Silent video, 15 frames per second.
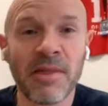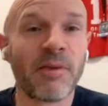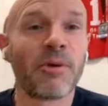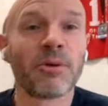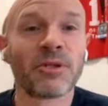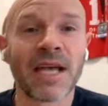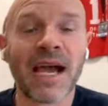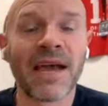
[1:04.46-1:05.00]
they all
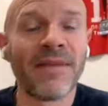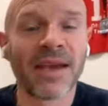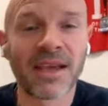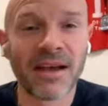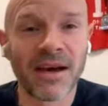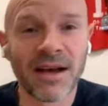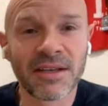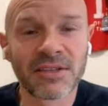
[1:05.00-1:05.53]
sat in their
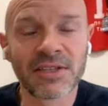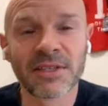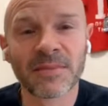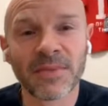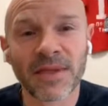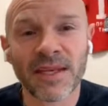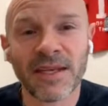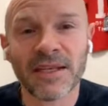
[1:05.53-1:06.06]
cars.
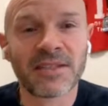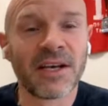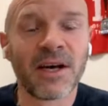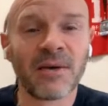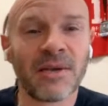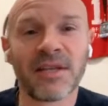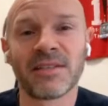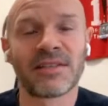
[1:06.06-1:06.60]

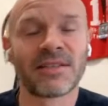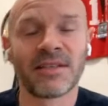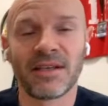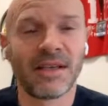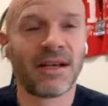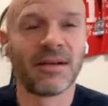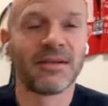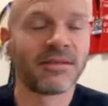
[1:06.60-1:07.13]
So there's,
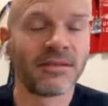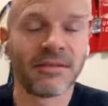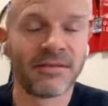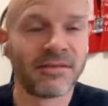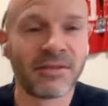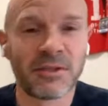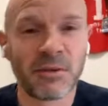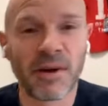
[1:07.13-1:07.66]
sort
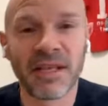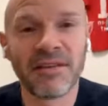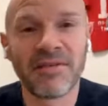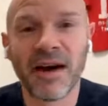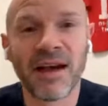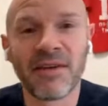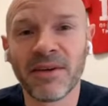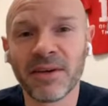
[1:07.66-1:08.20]
of
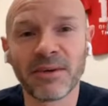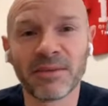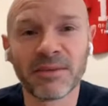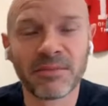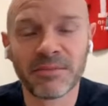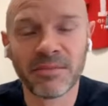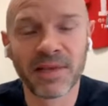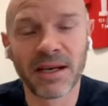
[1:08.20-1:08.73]
25
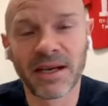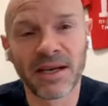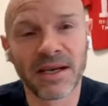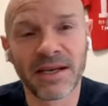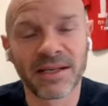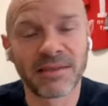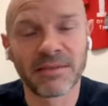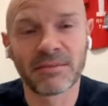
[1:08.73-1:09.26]
little
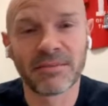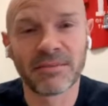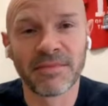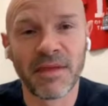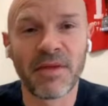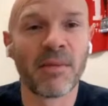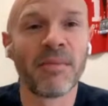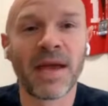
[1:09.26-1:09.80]

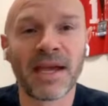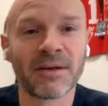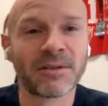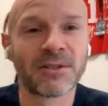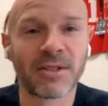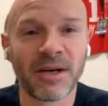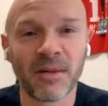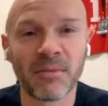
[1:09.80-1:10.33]

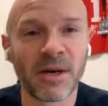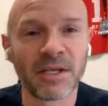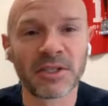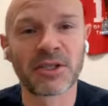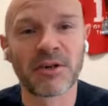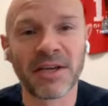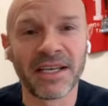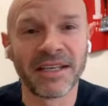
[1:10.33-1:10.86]
thumbnails on my
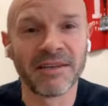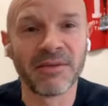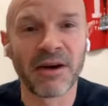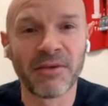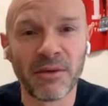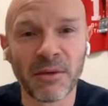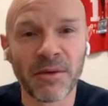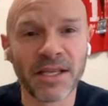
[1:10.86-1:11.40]
screen
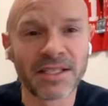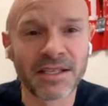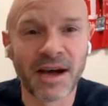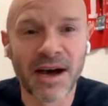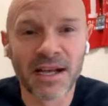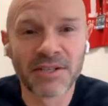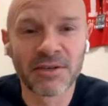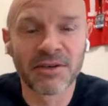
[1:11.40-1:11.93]
of all these
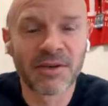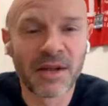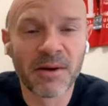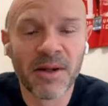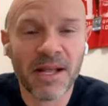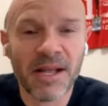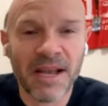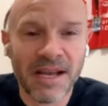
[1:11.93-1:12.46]
guys sort
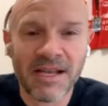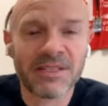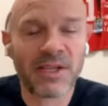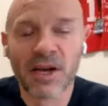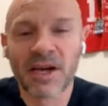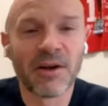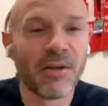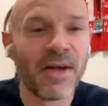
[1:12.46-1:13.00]
of,
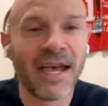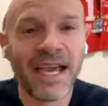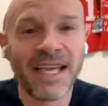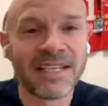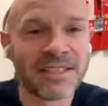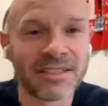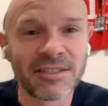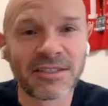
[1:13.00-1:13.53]
turning on their
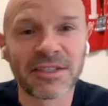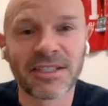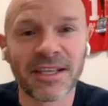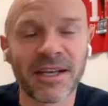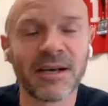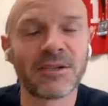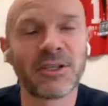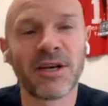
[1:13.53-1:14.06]
heaters,
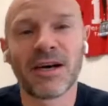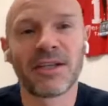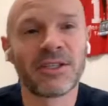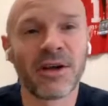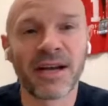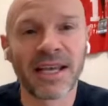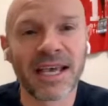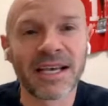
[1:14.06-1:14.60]

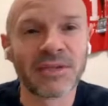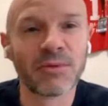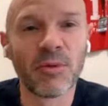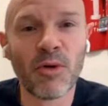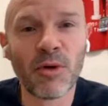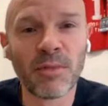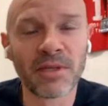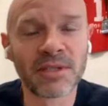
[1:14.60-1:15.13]
trying to get as
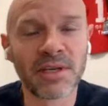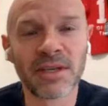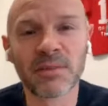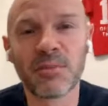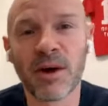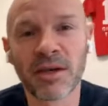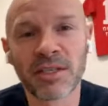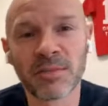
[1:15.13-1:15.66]
warm as
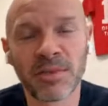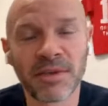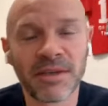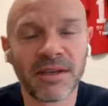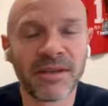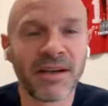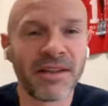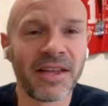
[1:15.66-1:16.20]

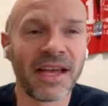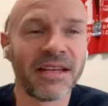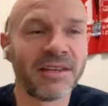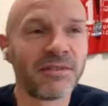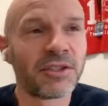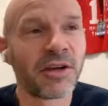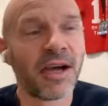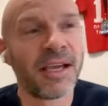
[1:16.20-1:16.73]
possible at the
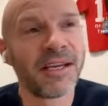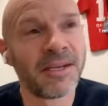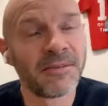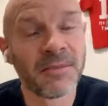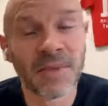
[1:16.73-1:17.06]
end of training.